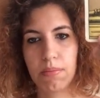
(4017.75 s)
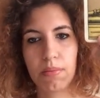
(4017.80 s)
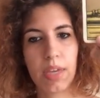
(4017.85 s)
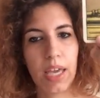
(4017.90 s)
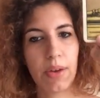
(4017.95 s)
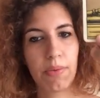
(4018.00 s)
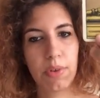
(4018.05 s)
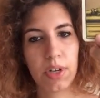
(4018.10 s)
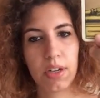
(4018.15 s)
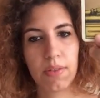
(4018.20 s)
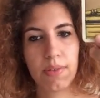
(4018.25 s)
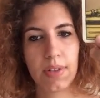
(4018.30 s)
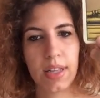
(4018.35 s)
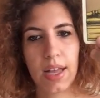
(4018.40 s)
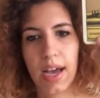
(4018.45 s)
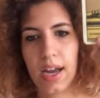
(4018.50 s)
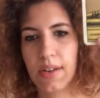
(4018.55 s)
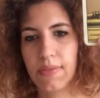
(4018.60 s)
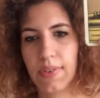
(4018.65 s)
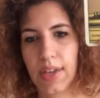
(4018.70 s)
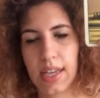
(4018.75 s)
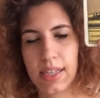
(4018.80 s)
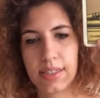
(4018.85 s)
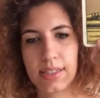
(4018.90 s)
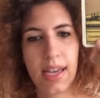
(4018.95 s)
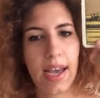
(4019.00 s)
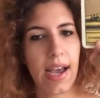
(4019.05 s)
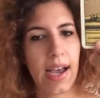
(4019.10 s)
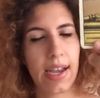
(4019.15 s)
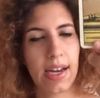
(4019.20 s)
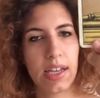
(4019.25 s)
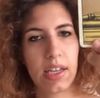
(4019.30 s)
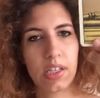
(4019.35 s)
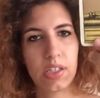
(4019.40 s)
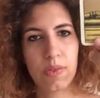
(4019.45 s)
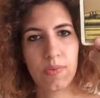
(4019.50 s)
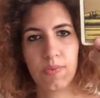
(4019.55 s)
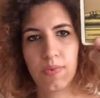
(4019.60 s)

Get rid of a lot of anxieties,